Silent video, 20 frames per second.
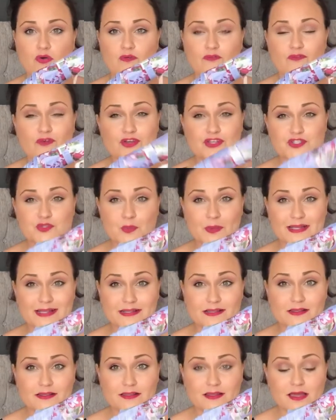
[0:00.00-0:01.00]
for a
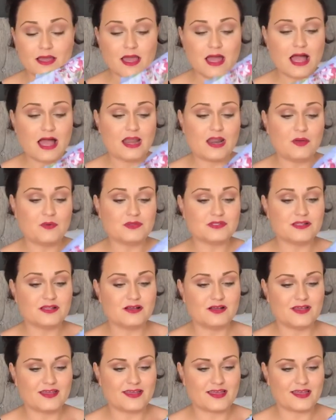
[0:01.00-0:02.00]
squiddle. And I was
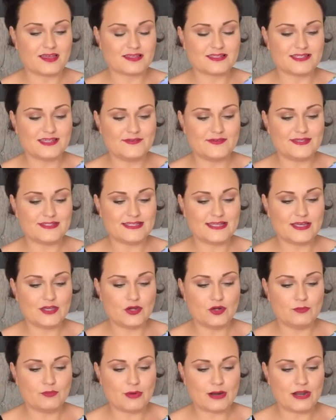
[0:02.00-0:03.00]
like, seriously,
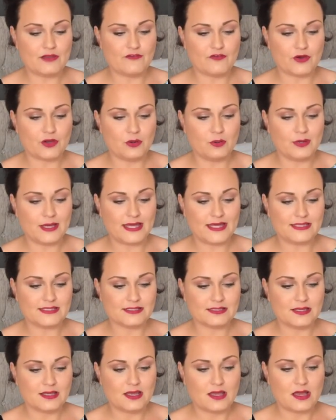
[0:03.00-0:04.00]
an umbrella for a
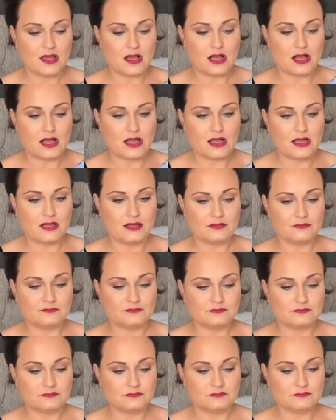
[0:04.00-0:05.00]
quid?
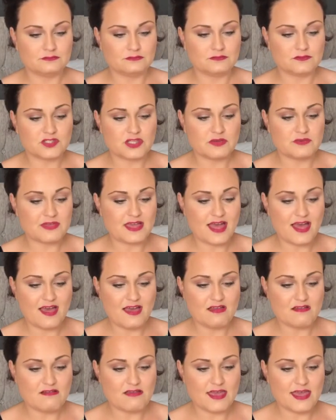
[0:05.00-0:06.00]
So yeah,
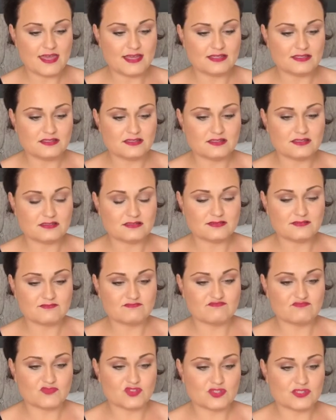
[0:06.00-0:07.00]
it's
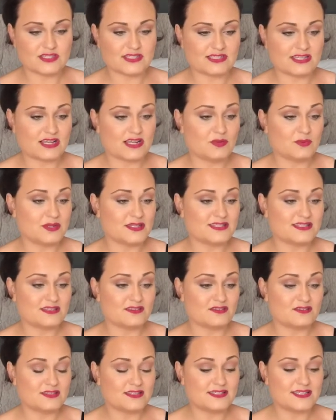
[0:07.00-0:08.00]
does exactly what it
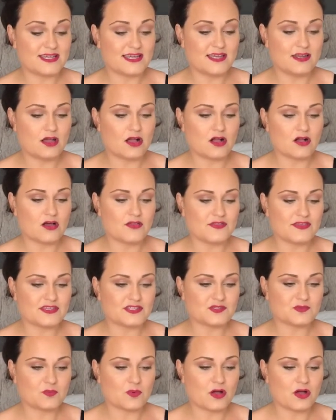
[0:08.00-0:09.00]
says on the tin. I got
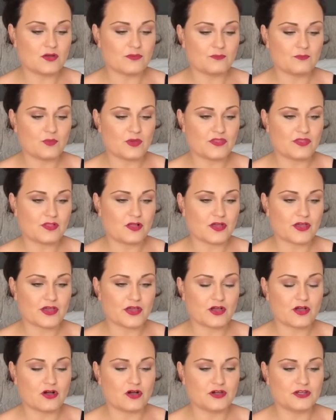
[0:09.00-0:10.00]
this one with like
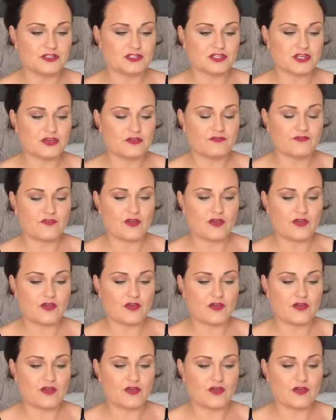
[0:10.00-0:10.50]
a kind of,